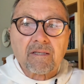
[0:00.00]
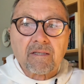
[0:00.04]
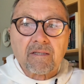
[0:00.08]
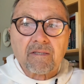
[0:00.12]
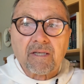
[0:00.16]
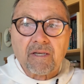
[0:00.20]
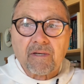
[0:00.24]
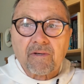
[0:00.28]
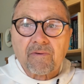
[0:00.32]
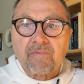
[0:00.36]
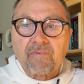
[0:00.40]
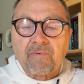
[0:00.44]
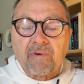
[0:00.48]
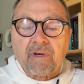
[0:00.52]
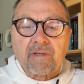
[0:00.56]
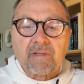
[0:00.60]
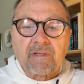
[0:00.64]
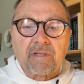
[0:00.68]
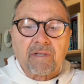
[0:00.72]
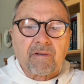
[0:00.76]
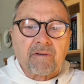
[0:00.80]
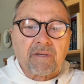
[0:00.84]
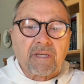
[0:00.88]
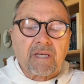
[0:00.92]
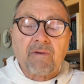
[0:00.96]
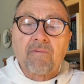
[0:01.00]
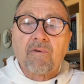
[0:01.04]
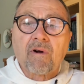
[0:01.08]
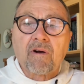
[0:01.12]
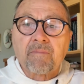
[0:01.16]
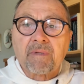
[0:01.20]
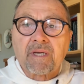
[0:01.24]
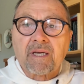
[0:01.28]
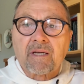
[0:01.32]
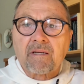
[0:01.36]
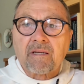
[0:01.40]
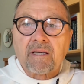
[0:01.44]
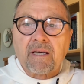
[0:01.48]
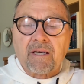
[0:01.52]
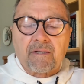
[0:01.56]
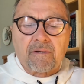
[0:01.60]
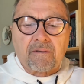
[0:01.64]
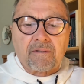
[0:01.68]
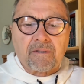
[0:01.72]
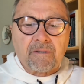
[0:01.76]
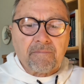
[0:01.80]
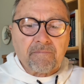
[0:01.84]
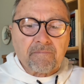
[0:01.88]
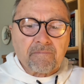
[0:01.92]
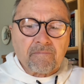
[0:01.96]
dear friend there. And he wrote me a
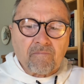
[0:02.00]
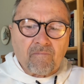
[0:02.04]
letter